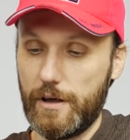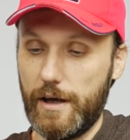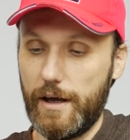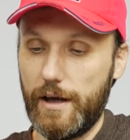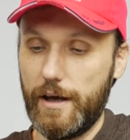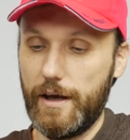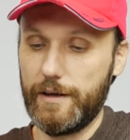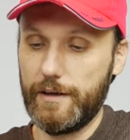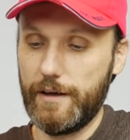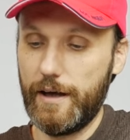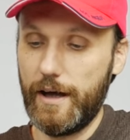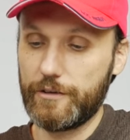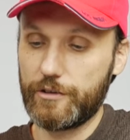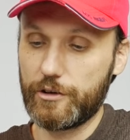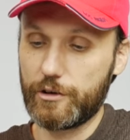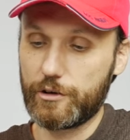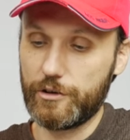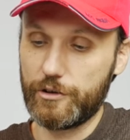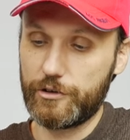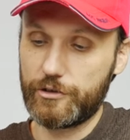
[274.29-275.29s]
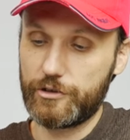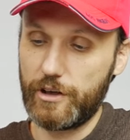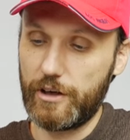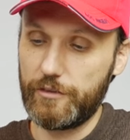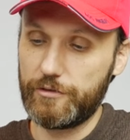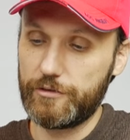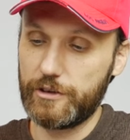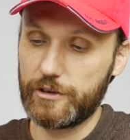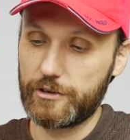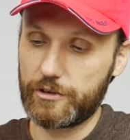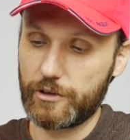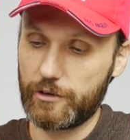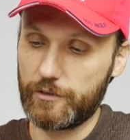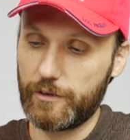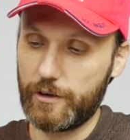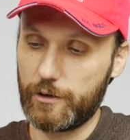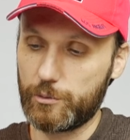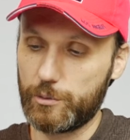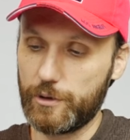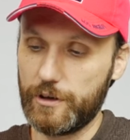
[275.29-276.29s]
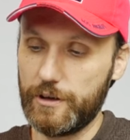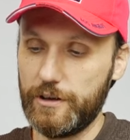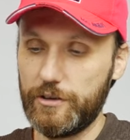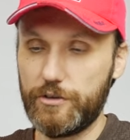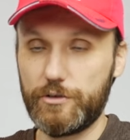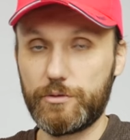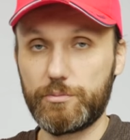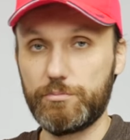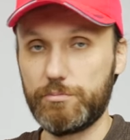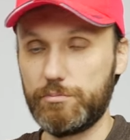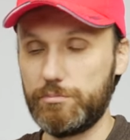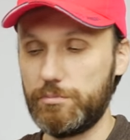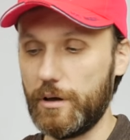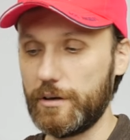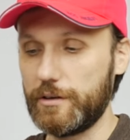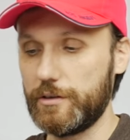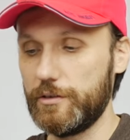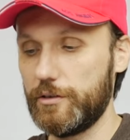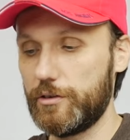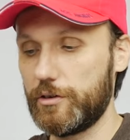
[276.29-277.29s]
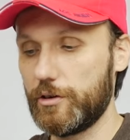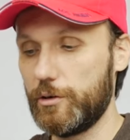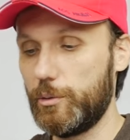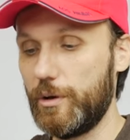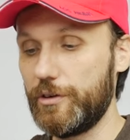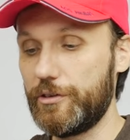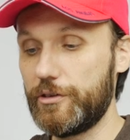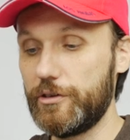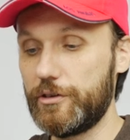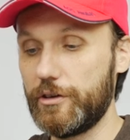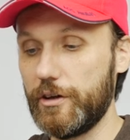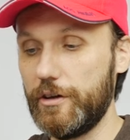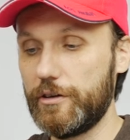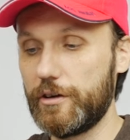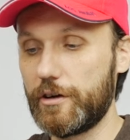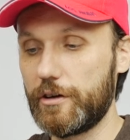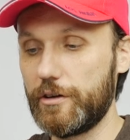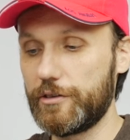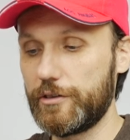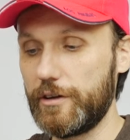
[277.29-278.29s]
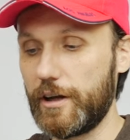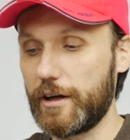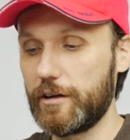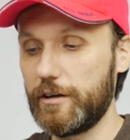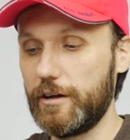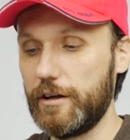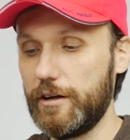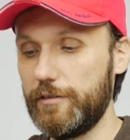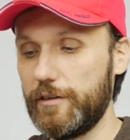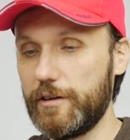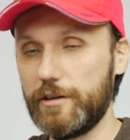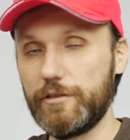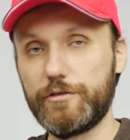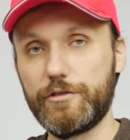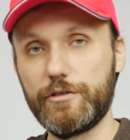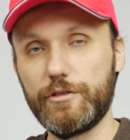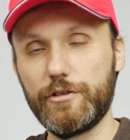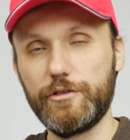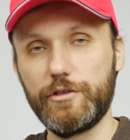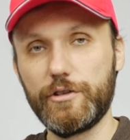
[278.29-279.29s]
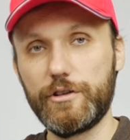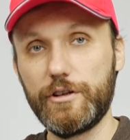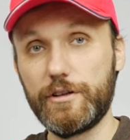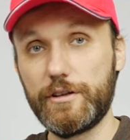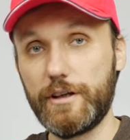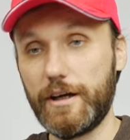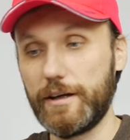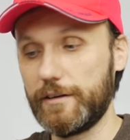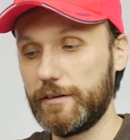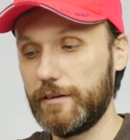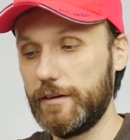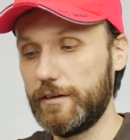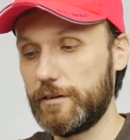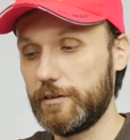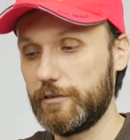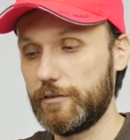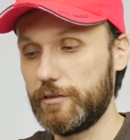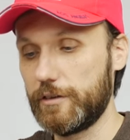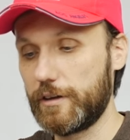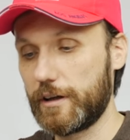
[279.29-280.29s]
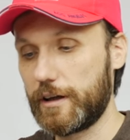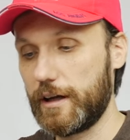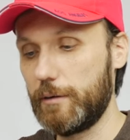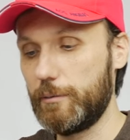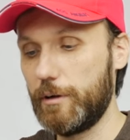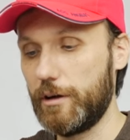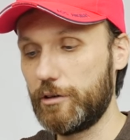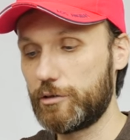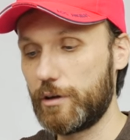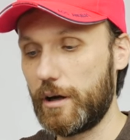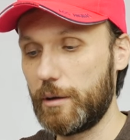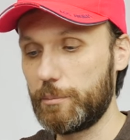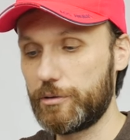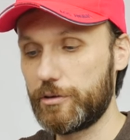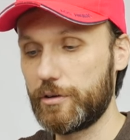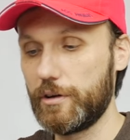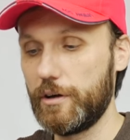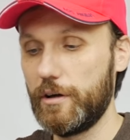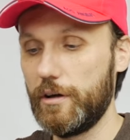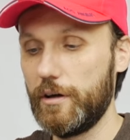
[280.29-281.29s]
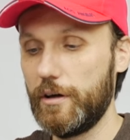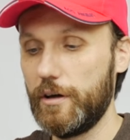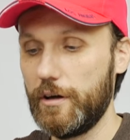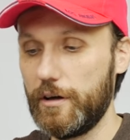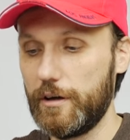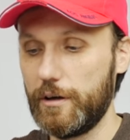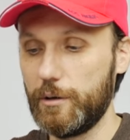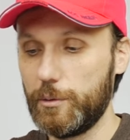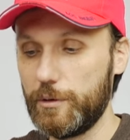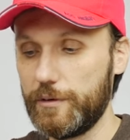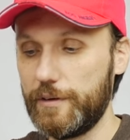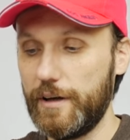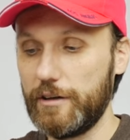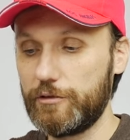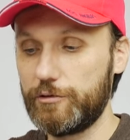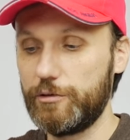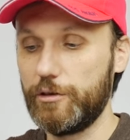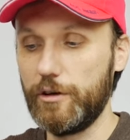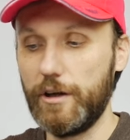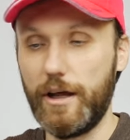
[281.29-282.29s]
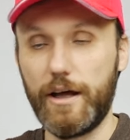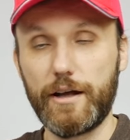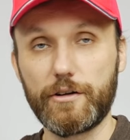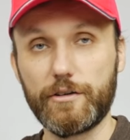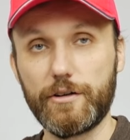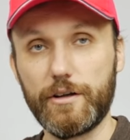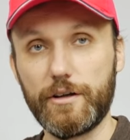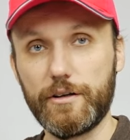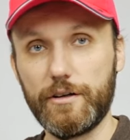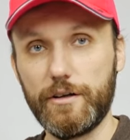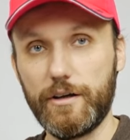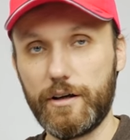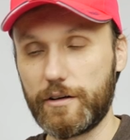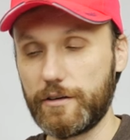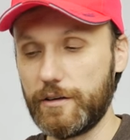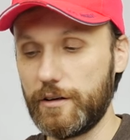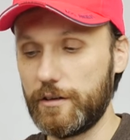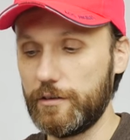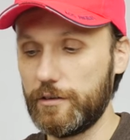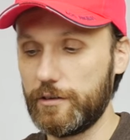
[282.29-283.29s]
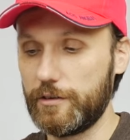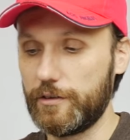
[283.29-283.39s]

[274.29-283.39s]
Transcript: And it has a safety sort of a release button, so once it's in there, it's not gonna, even if you didn't tighten it, if the camera drops, it will not fall out of there.